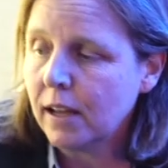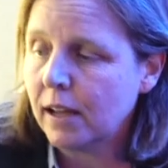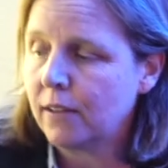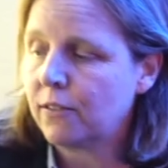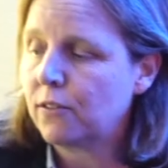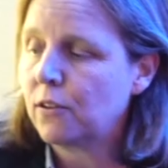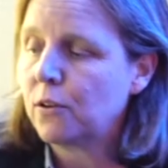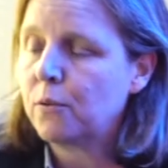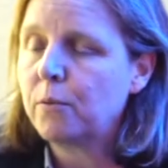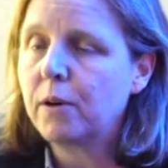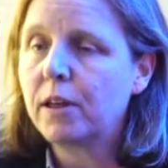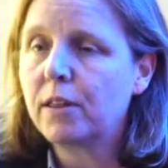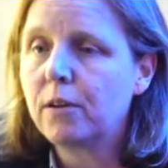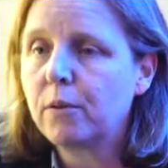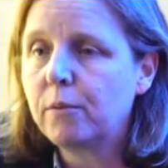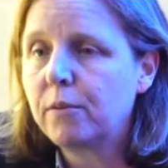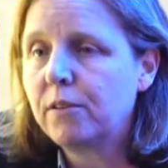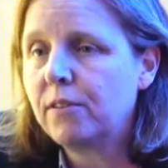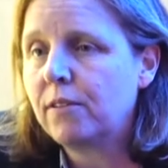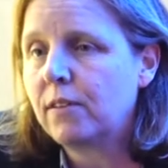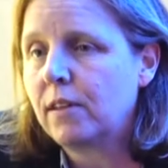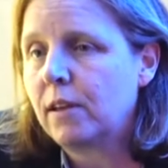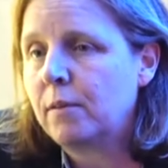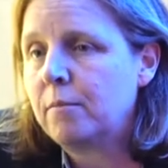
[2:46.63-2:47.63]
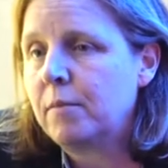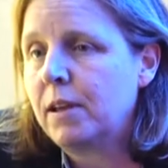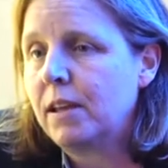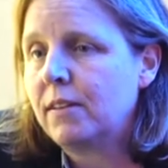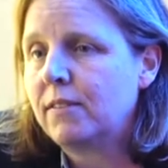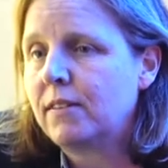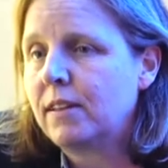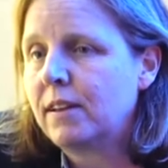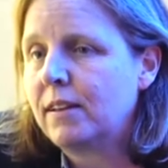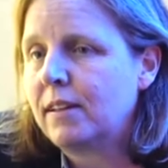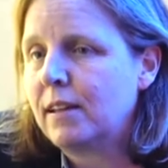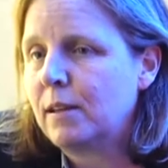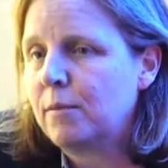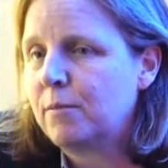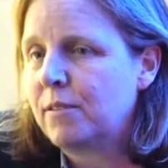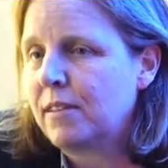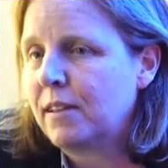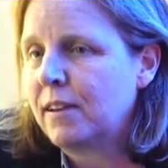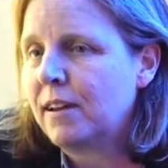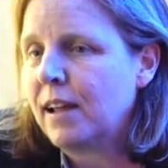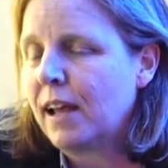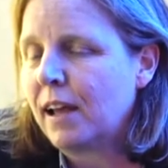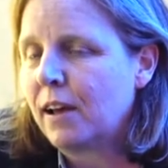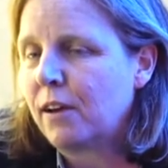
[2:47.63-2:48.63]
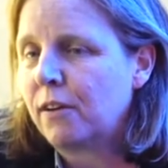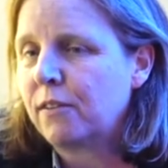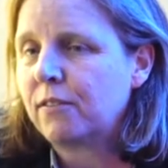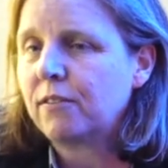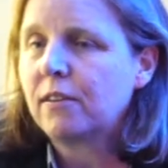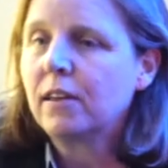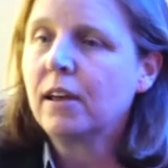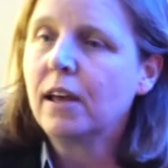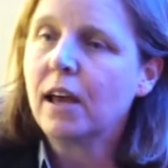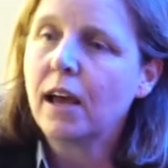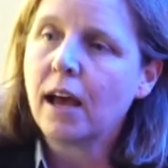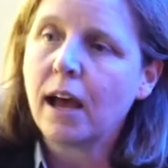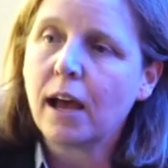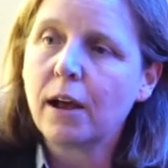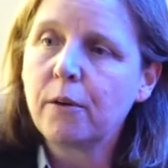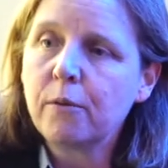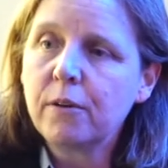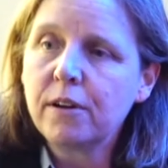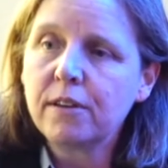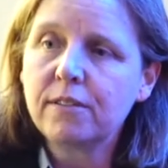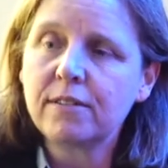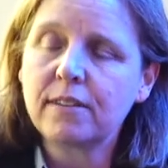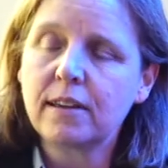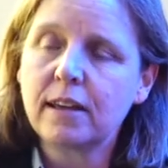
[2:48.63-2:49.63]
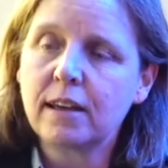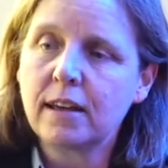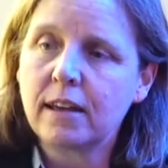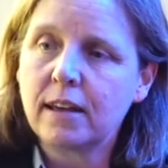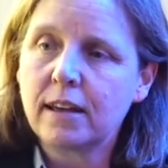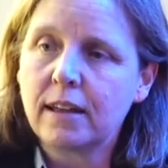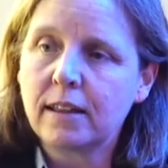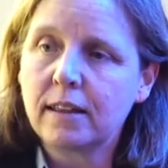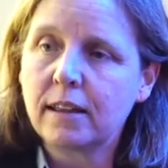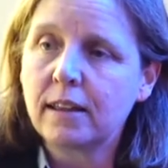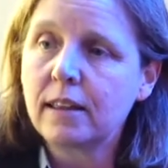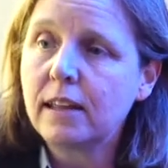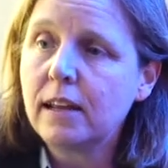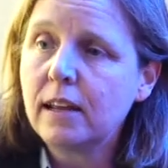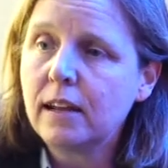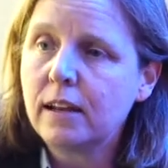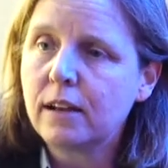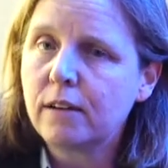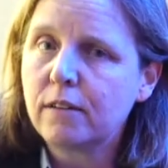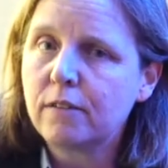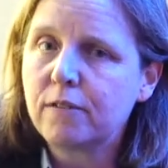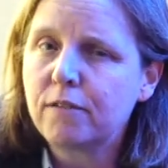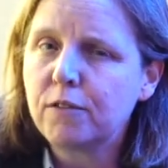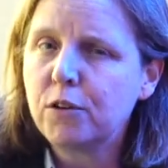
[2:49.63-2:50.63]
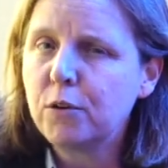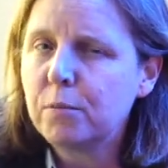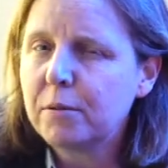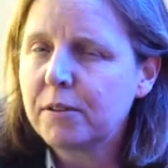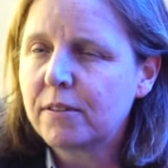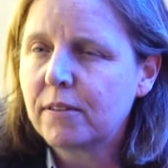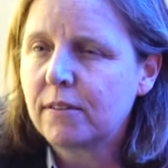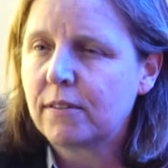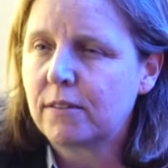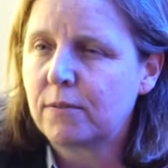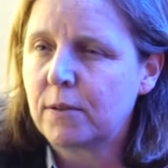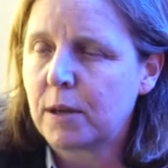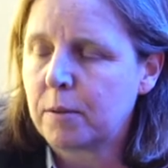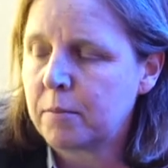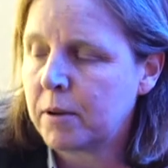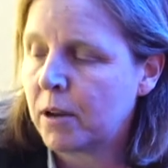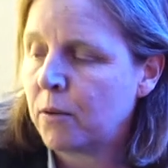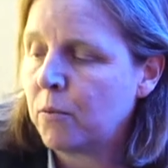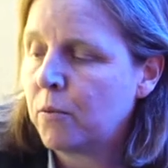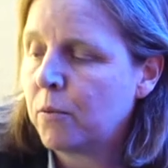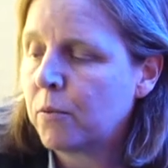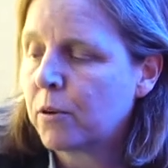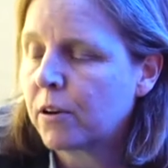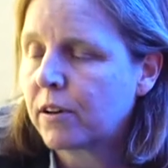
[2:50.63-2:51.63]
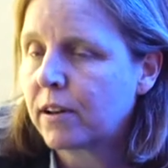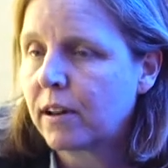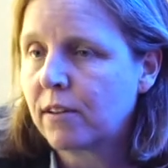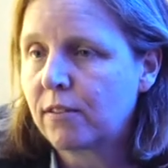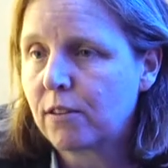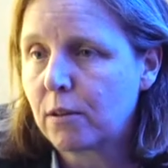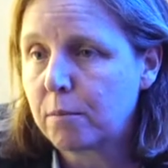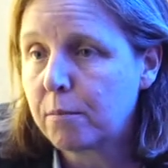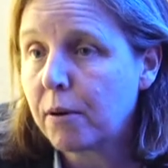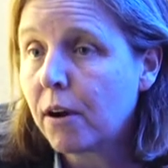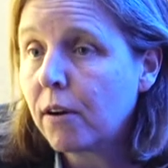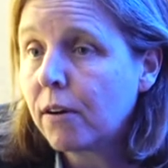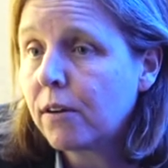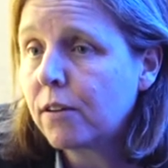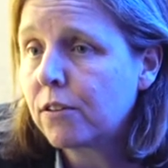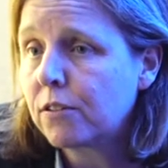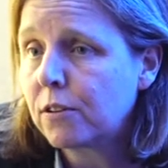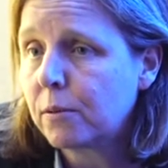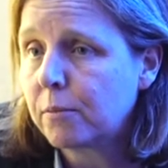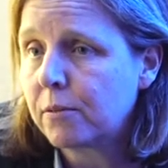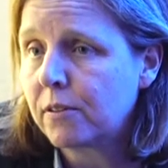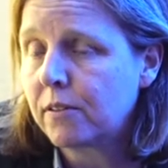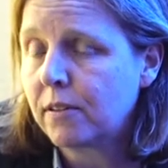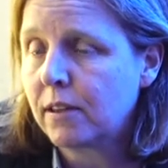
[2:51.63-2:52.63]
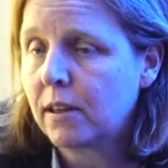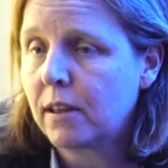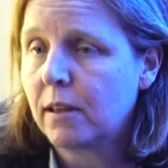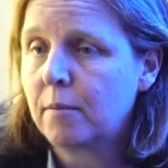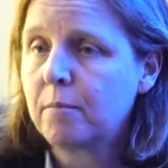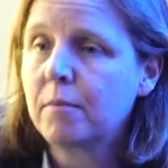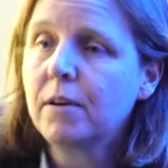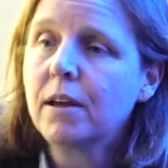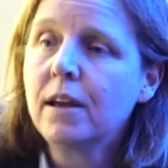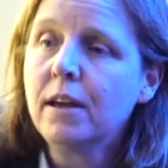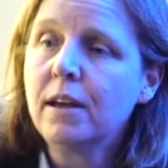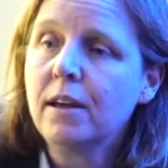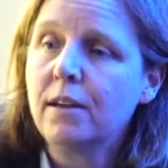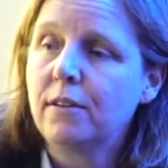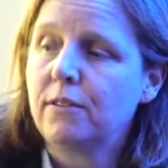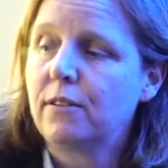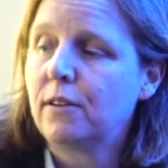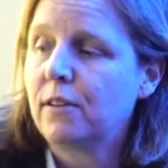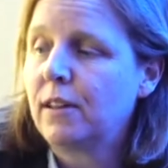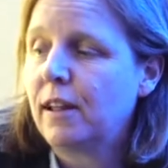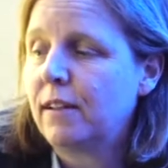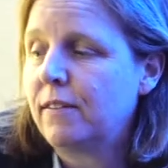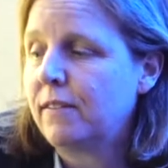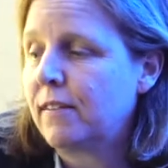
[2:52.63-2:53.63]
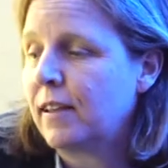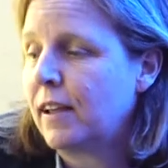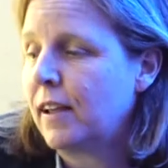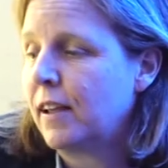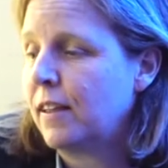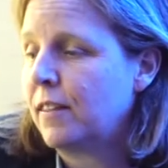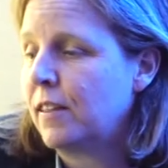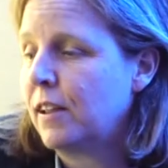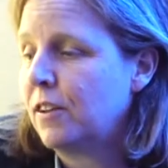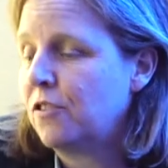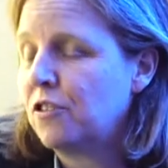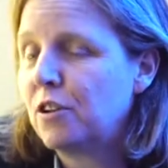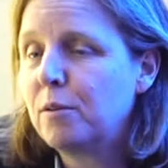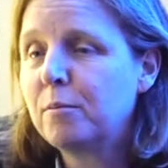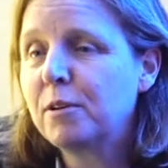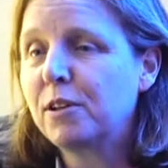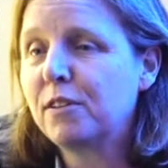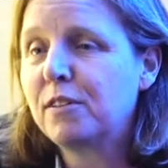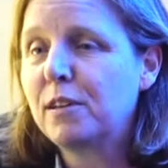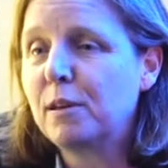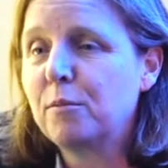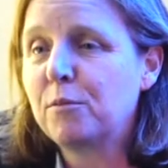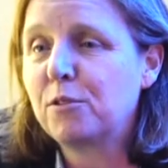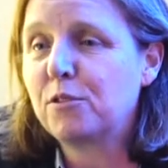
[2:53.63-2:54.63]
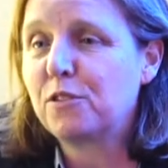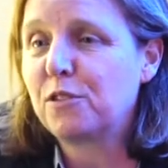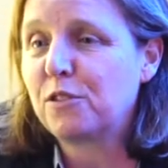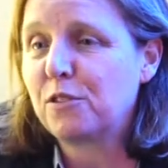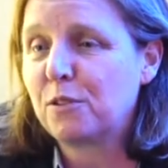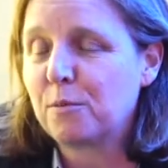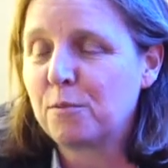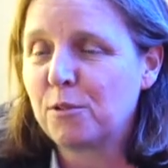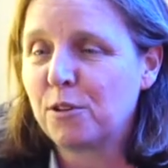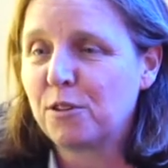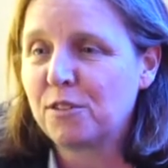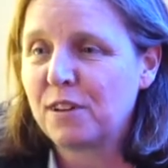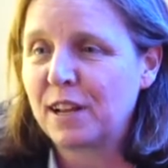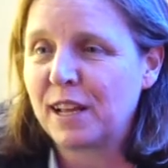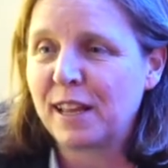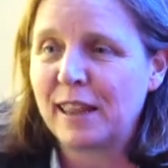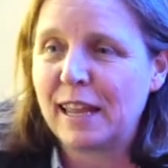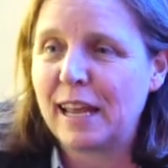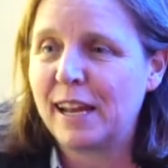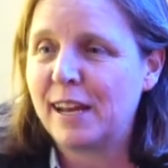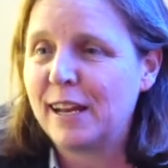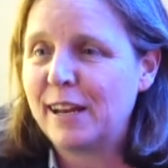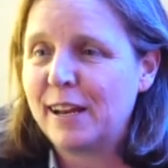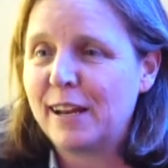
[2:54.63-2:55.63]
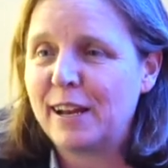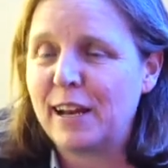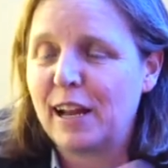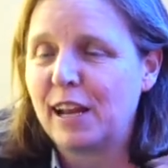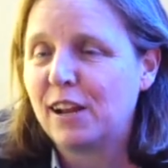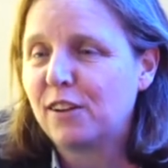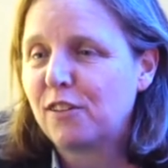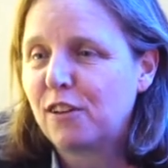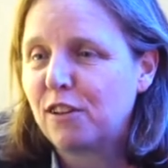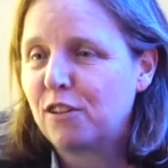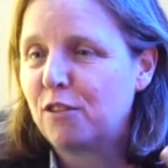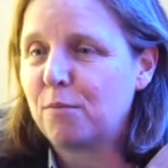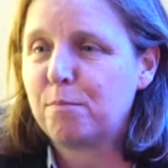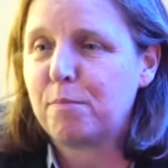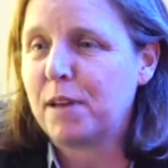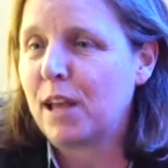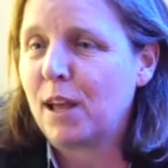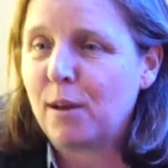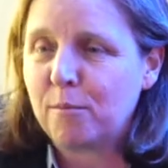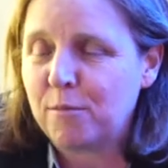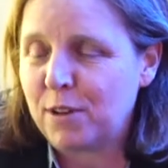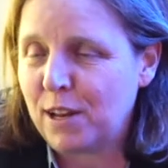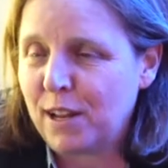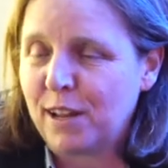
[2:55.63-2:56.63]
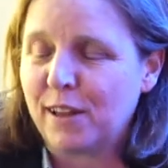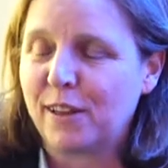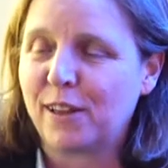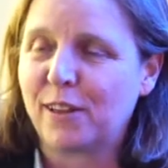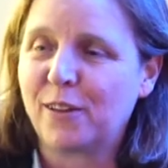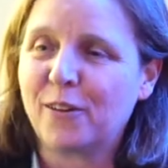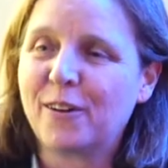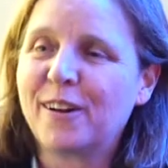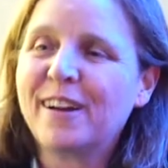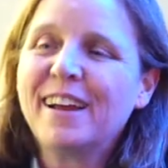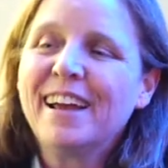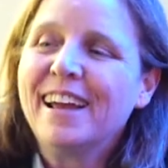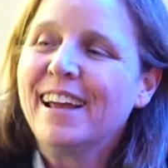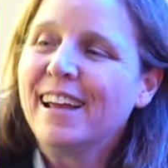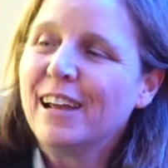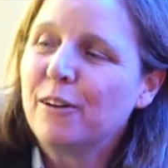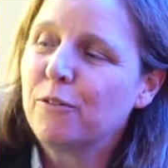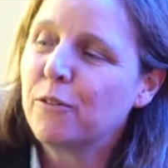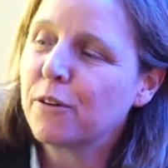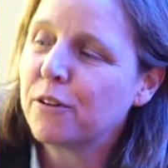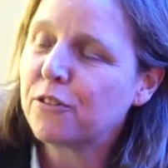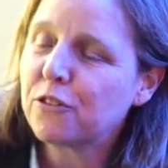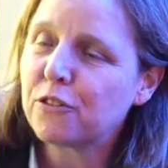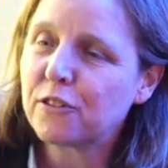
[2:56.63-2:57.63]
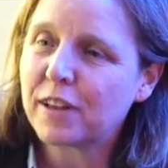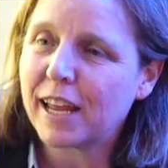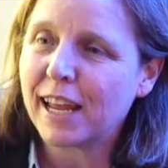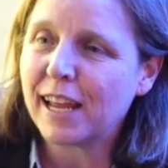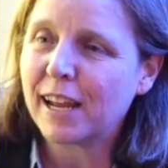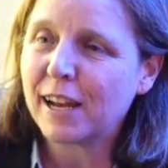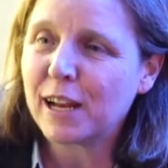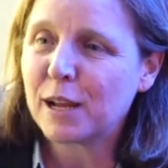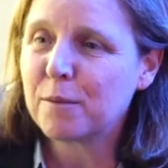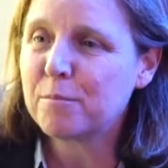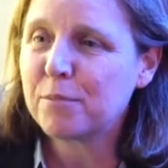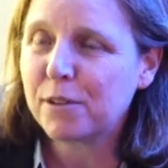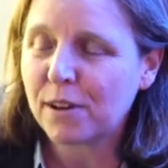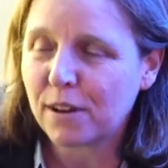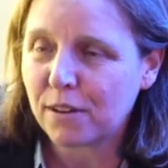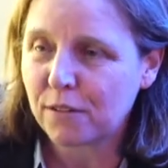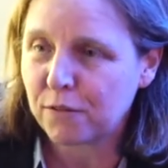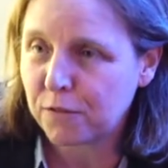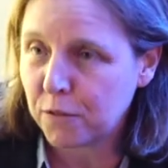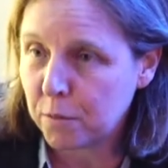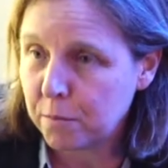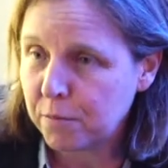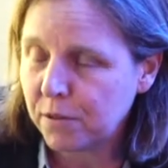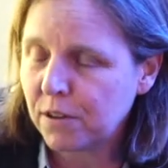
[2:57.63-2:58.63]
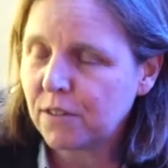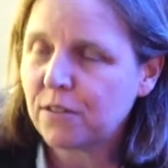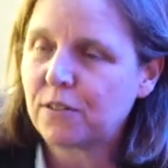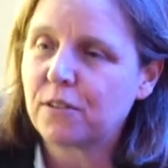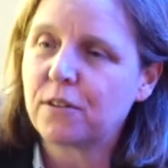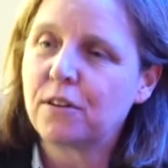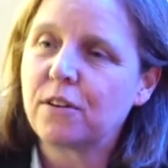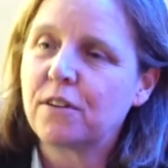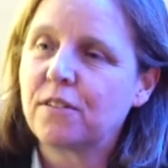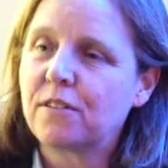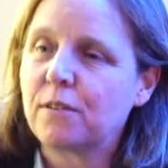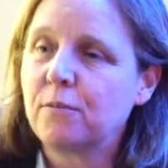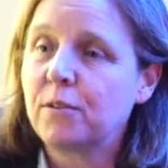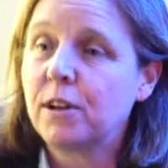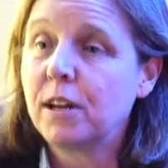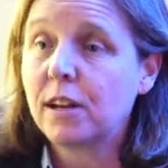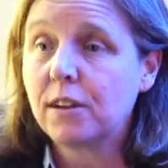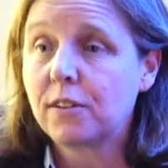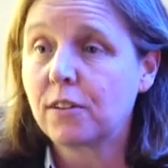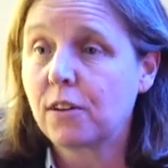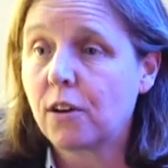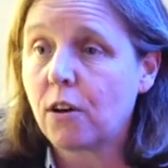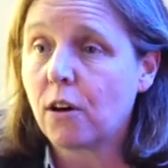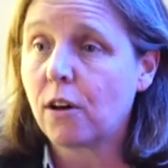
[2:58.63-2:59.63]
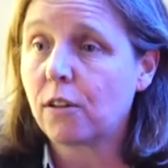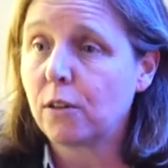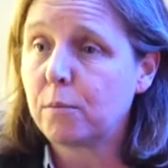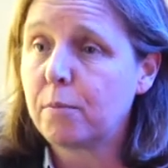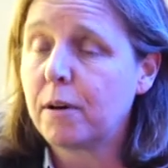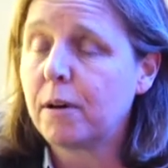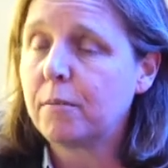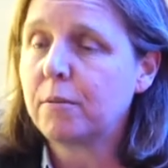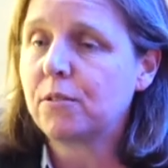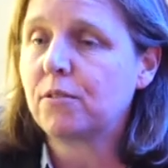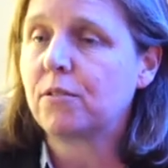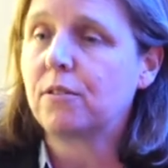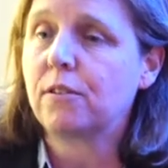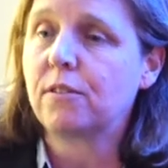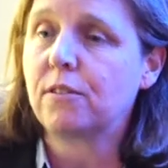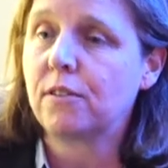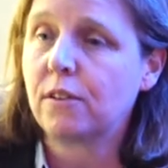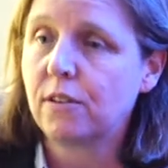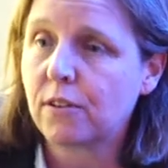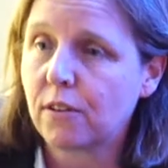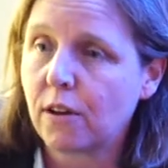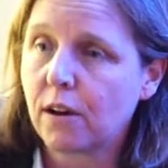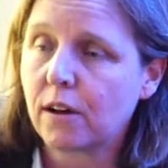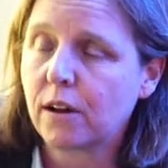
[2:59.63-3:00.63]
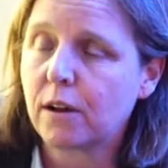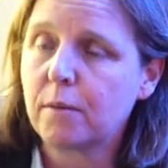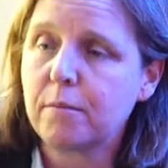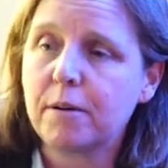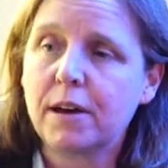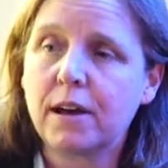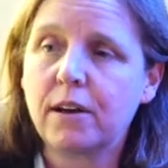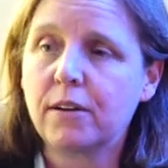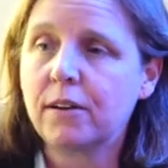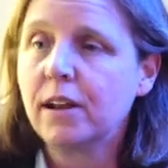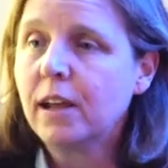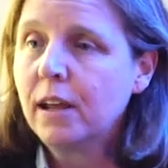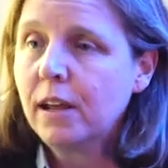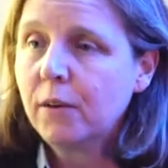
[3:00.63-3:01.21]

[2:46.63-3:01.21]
and so whether it was amazing teams in-house i was uh, the lead of new business development and we worked as the partnerships team so let's say the gmail team was just emerging and they needed anti-spam deal or we're scanning books for book search and we need to call the publishers and talk about